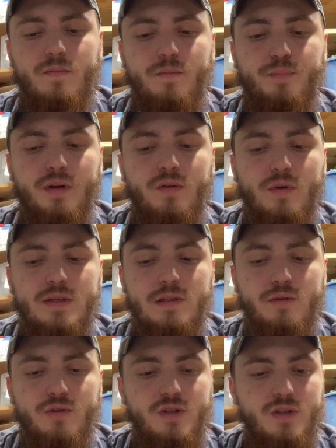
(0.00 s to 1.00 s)
Bring a
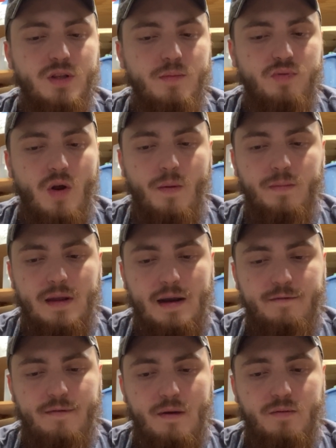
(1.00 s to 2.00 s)
resolution to the problem that I
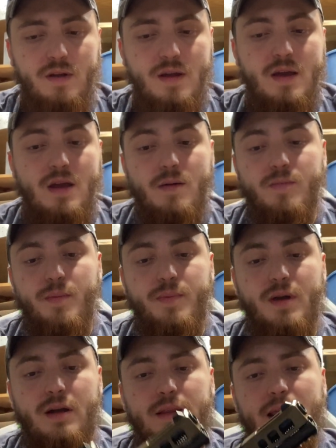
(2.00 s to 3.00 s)
found. But
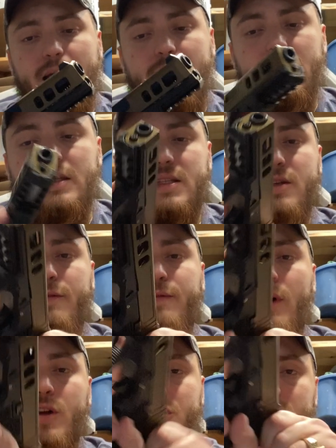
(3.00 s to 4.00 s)
beyond that, it still
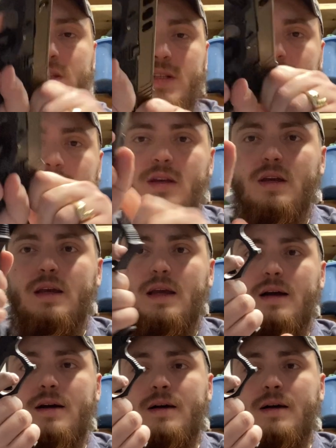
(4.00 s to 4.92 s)
functions.